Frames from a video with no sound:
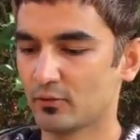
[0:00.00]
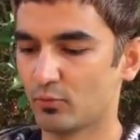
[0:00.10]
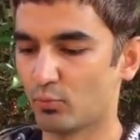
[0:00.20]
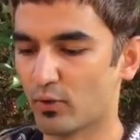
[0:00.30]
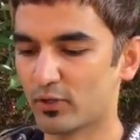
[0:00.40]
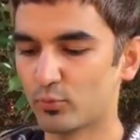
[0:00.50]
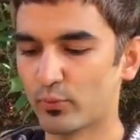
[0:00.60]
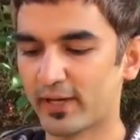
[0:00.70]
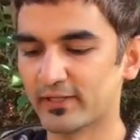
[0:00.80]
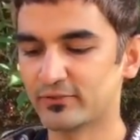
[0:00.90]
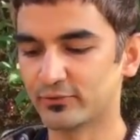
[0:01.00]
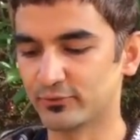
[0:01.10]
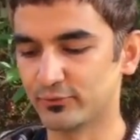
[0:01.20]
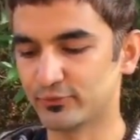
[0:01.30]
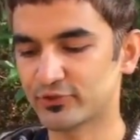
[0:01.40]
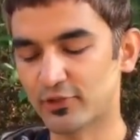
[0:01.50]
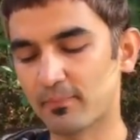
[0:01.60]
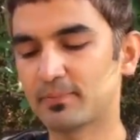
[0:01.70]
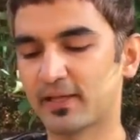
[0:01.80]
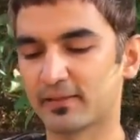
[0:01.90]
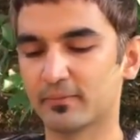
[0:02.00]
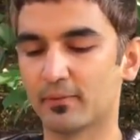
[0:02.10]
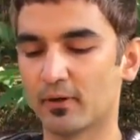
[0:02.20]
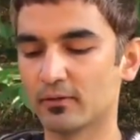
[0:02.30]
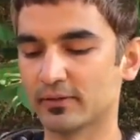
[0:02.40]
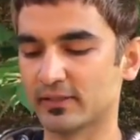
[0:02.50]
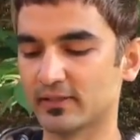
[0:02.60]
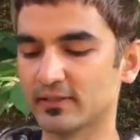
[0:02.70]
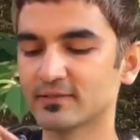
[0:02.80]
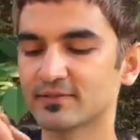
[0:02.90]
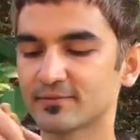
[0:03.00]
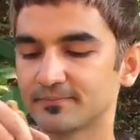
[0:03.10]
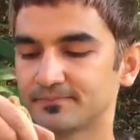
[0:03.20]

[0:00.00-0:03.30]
One way to stop playing the bowl is,